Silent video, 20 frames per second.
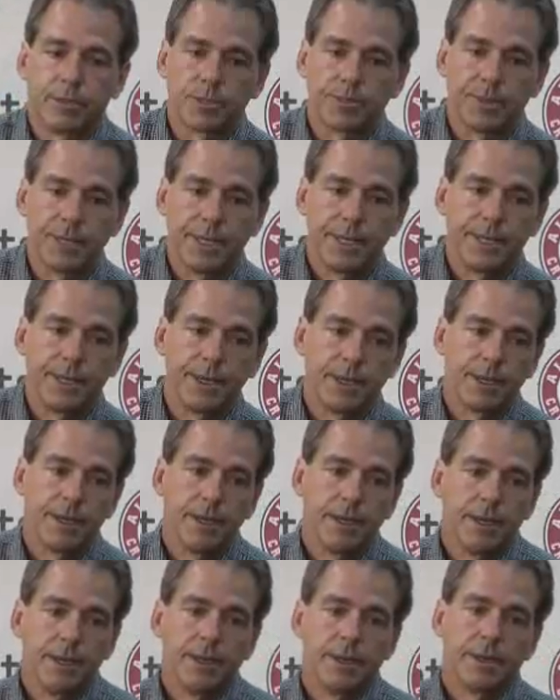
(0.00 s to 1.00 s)
speed,
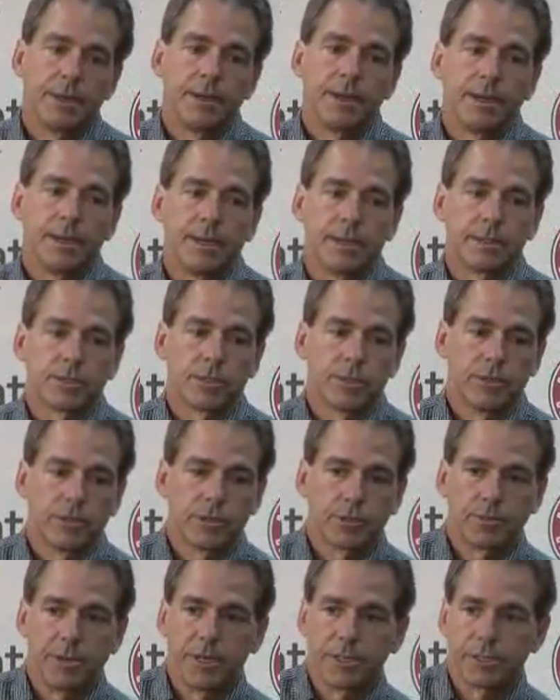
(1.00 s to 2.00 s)
so their
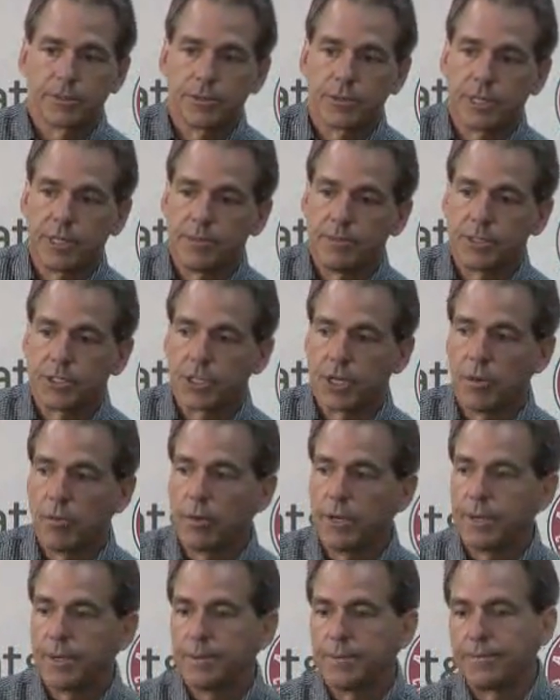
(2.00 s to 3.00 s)
special teams
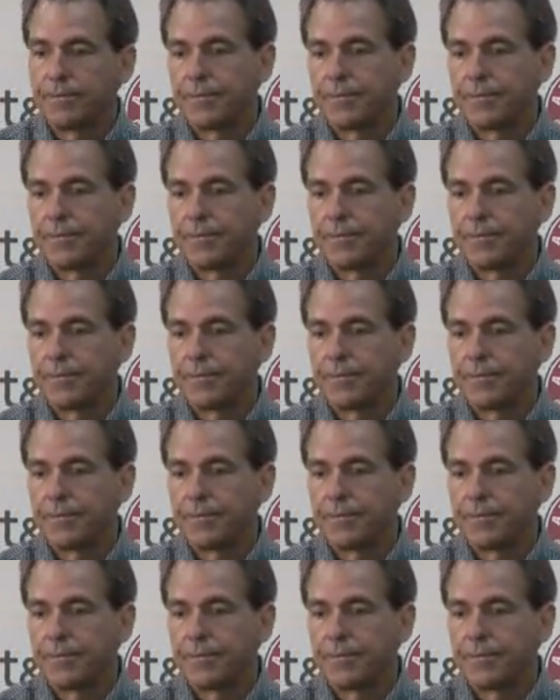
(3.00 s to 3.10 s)
show it.